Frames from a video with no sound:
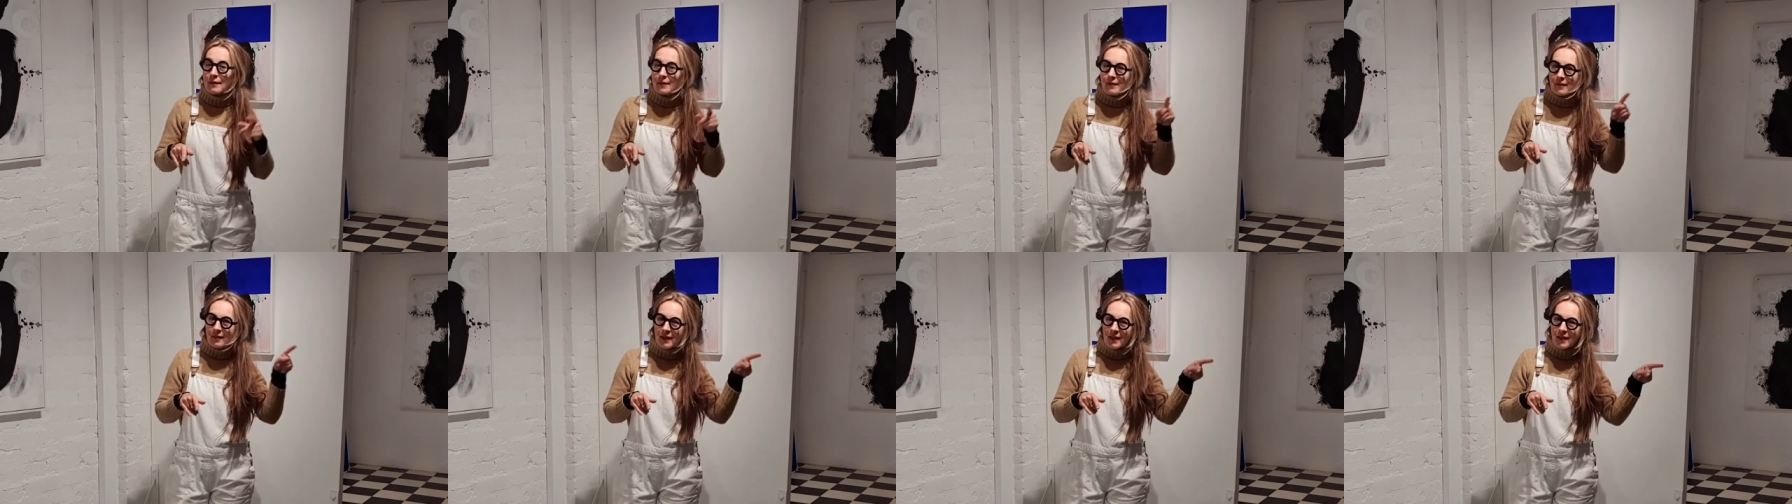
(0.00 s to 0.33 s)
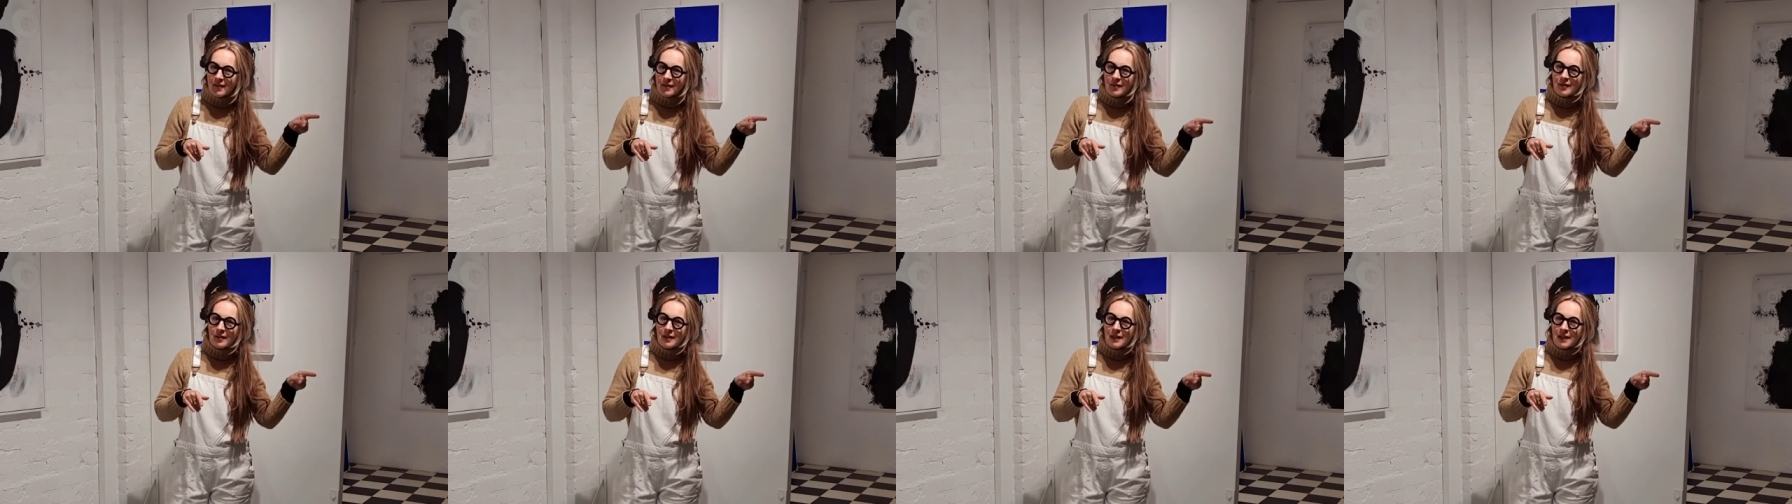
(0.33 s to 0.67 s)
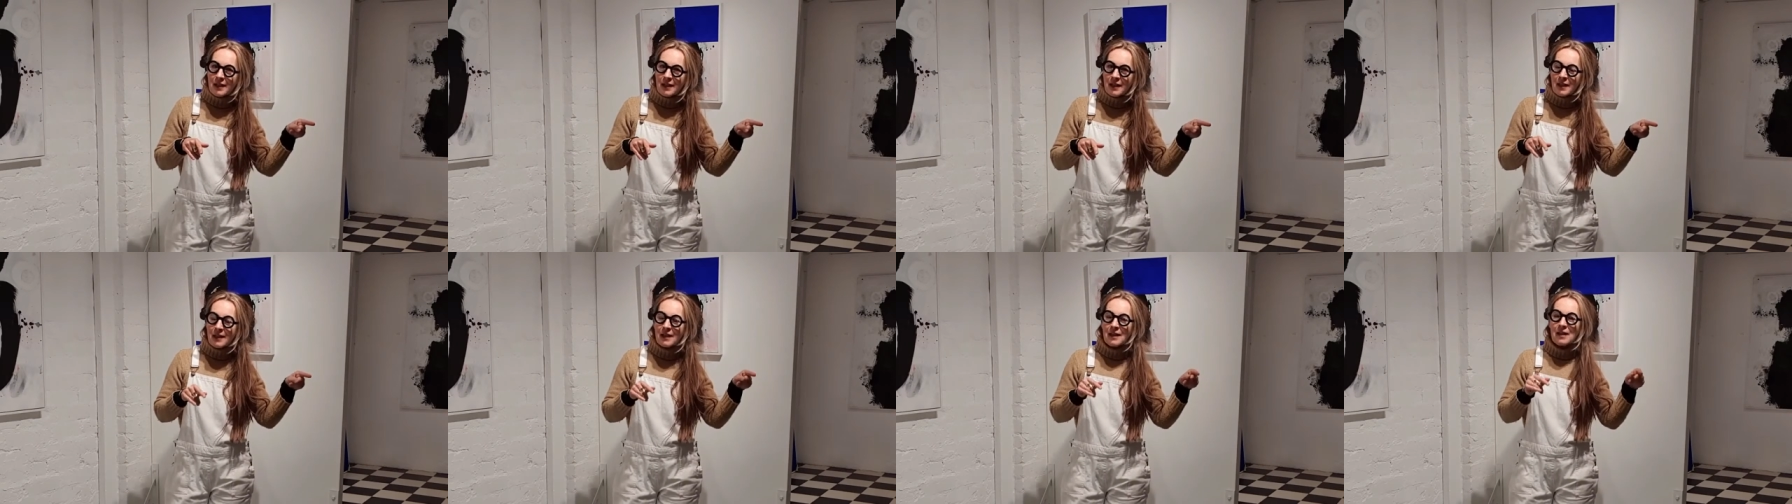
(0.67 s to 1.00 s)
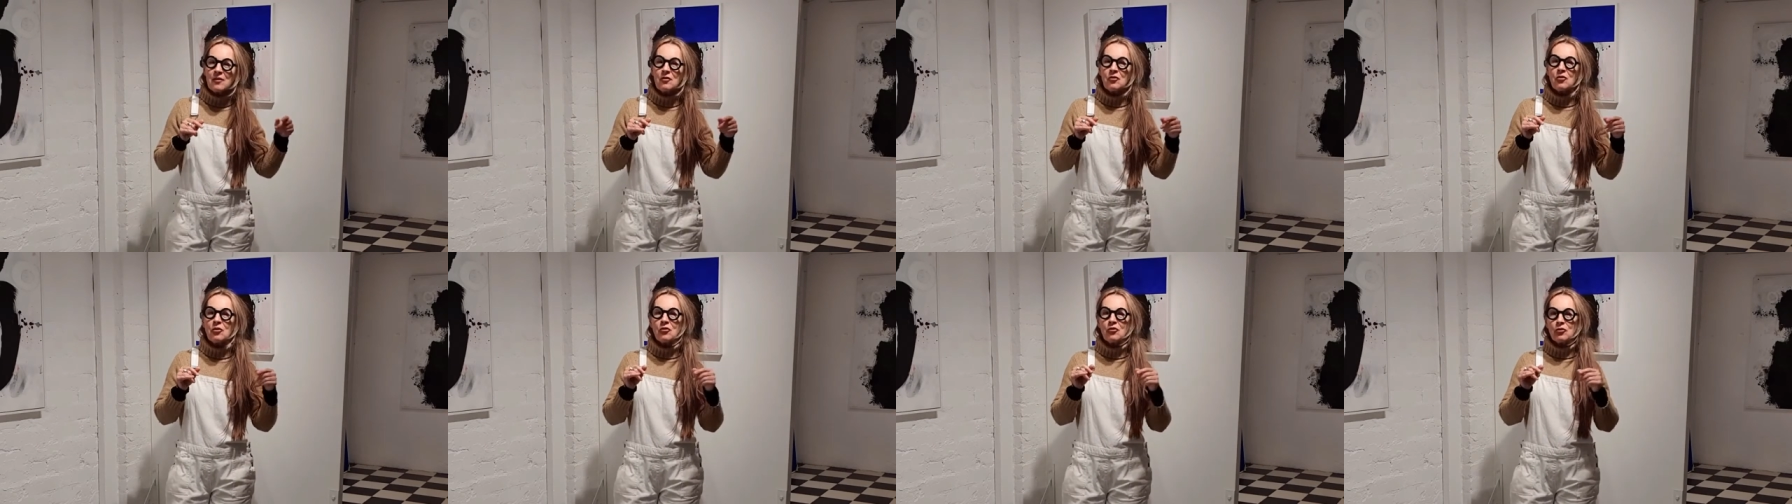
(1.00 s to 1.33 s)
sixteen
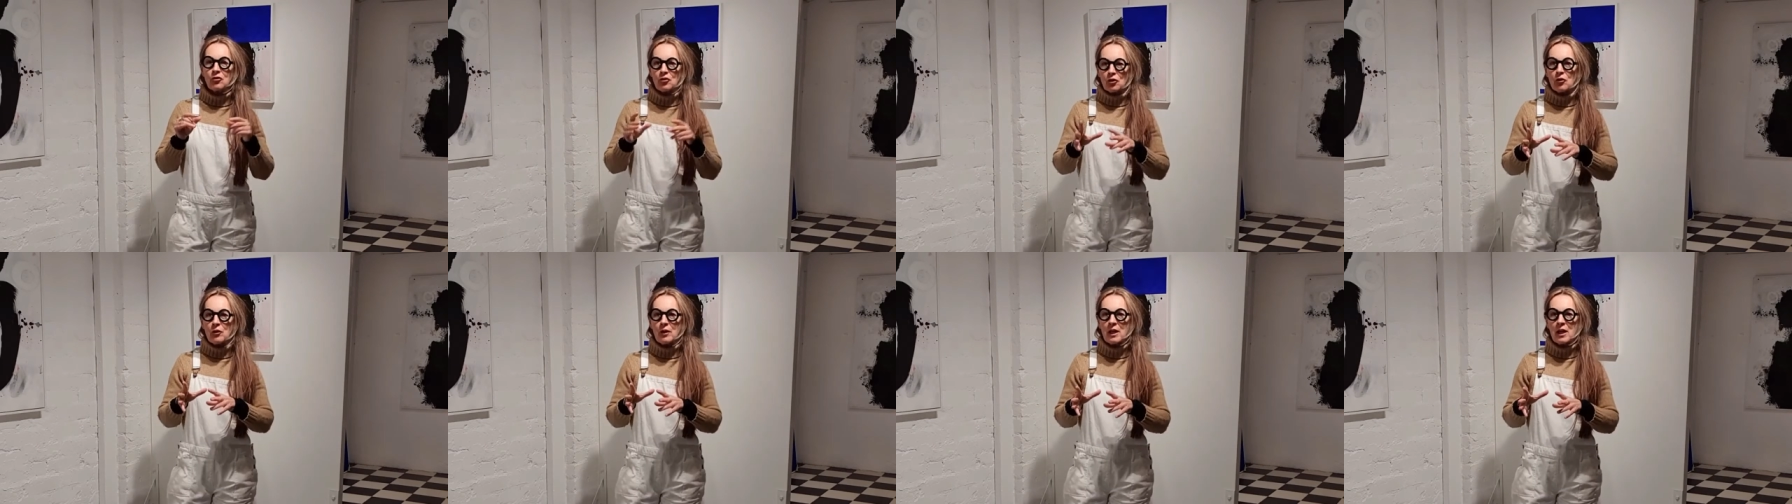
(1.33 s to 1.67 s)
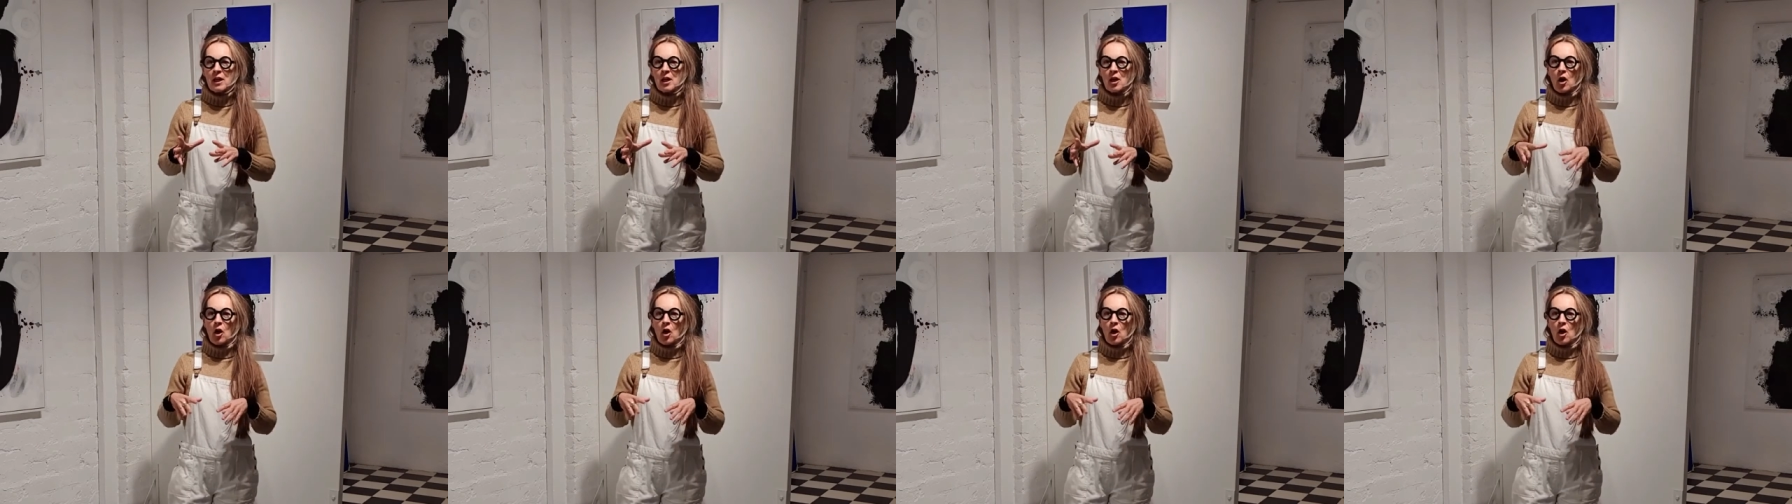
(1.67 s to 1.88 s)
is the story